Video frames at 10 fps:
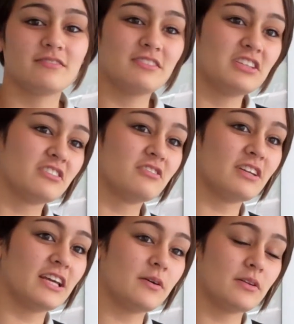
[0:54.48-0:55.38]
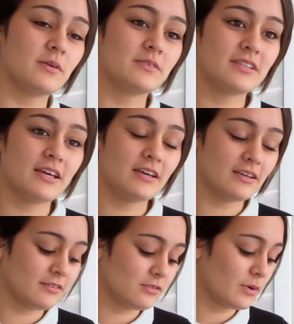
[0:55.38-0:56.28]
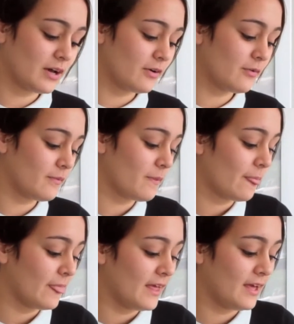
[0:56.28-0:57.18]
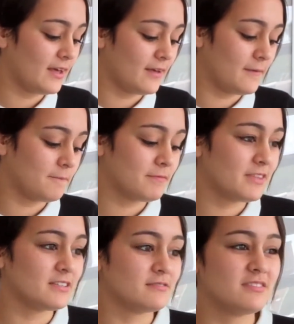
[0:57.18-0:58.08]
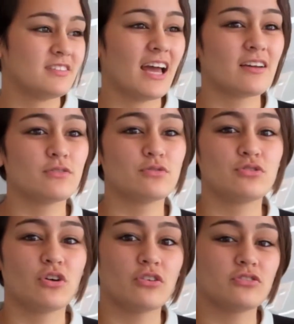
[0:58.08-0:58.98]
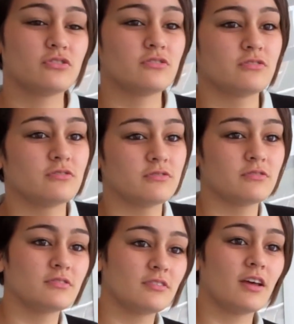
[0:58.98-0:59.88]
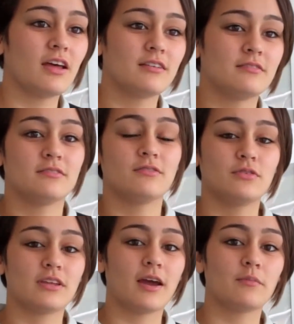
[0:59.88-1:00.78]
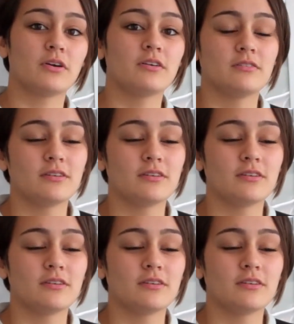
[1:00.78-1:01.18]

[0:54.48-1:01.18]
you couldn't really hear what they were saying as well. The angle shots and all the camera